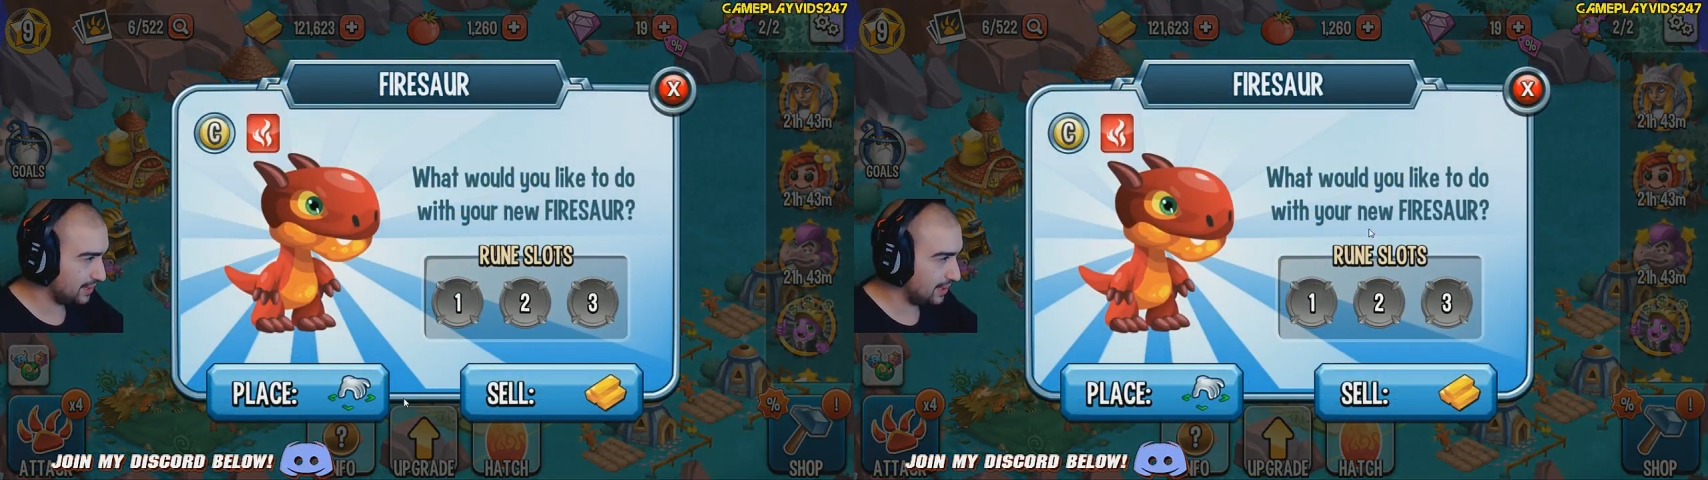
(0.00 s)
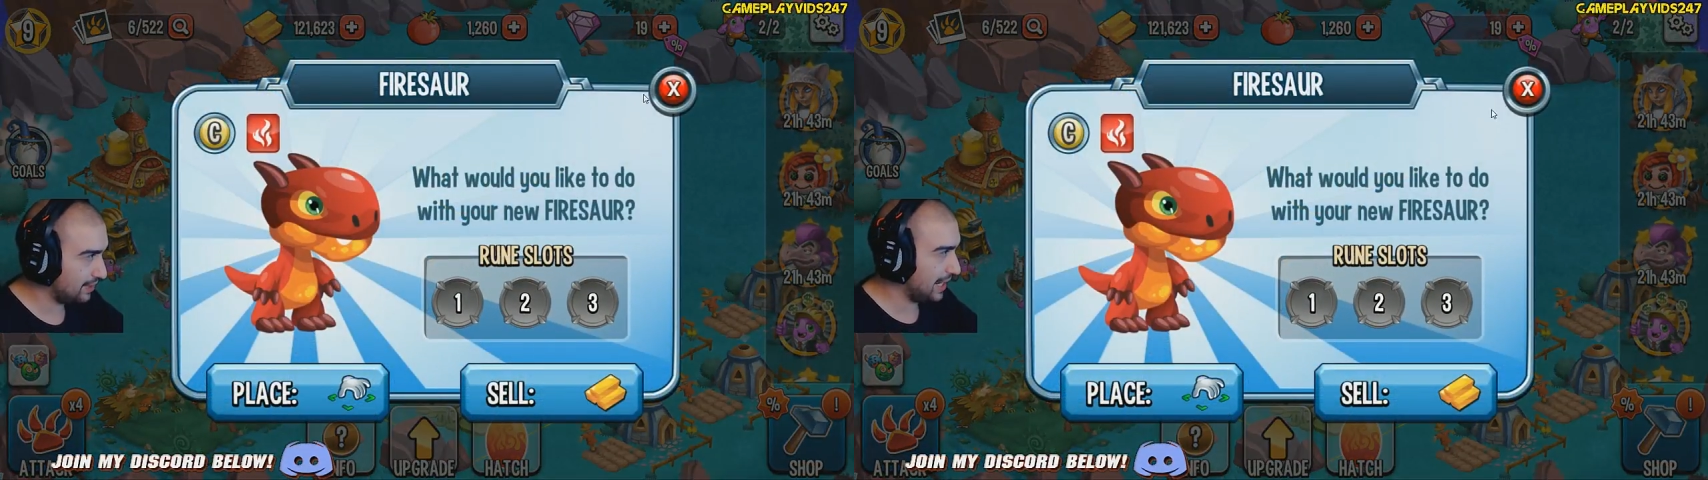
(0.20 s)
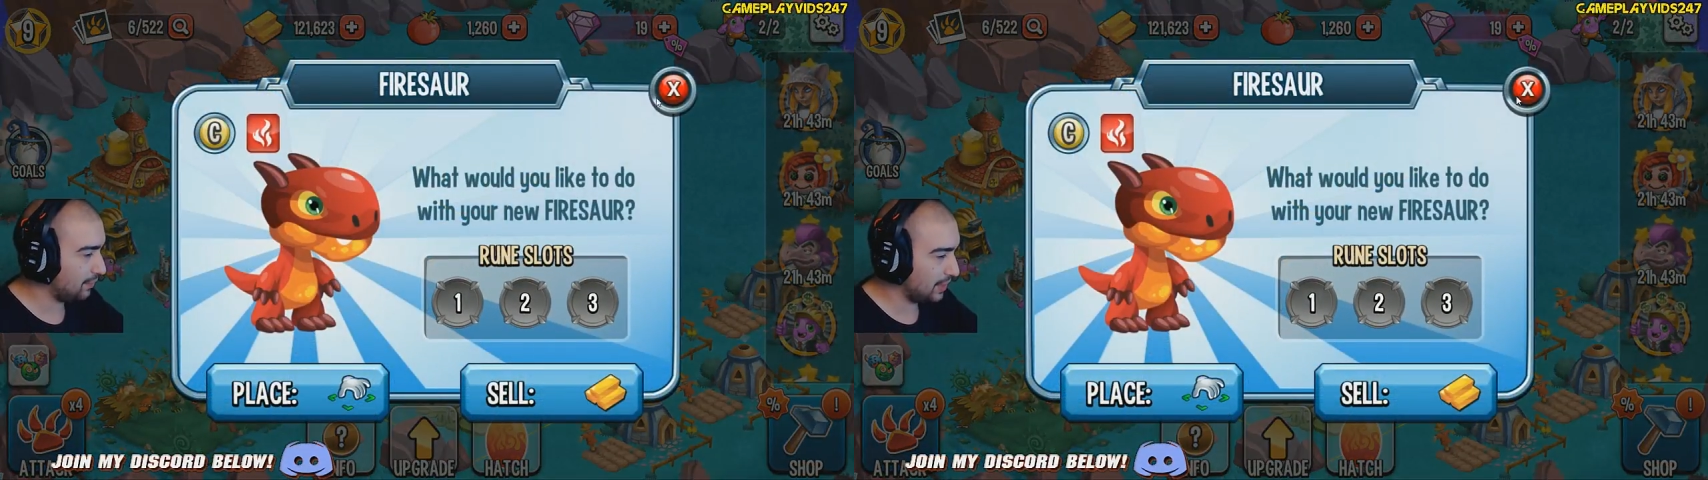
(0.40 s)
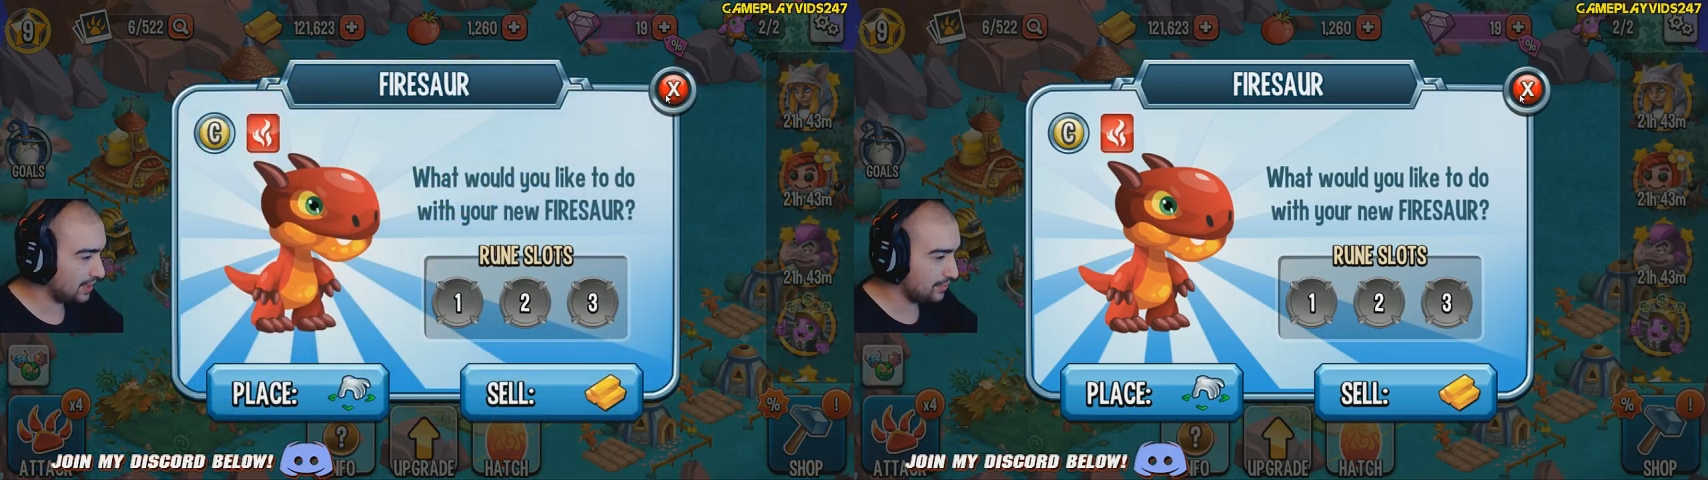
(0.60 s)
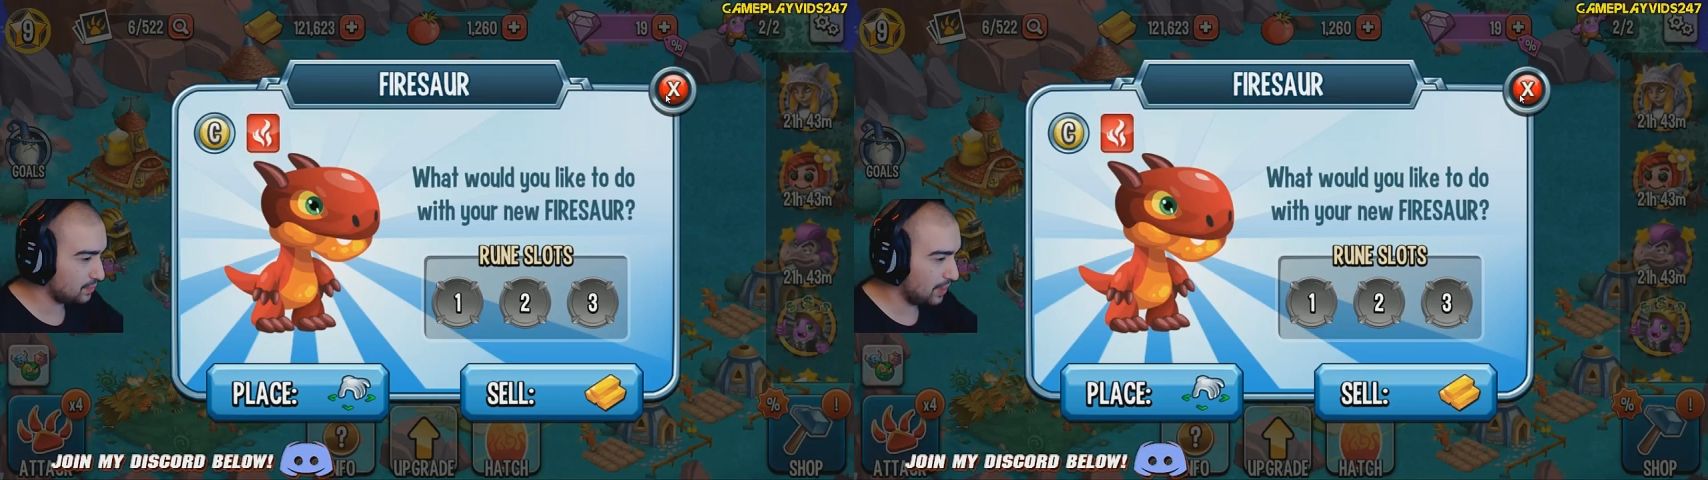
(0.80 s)
I already have one
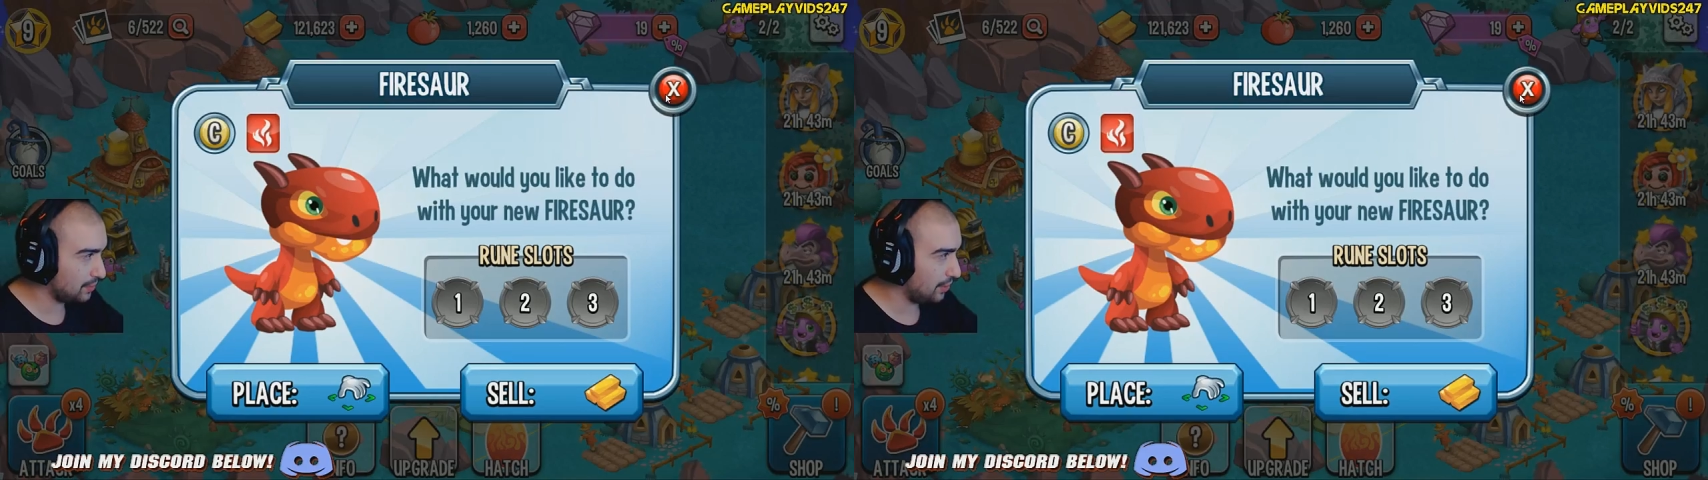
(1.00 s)
of them as well,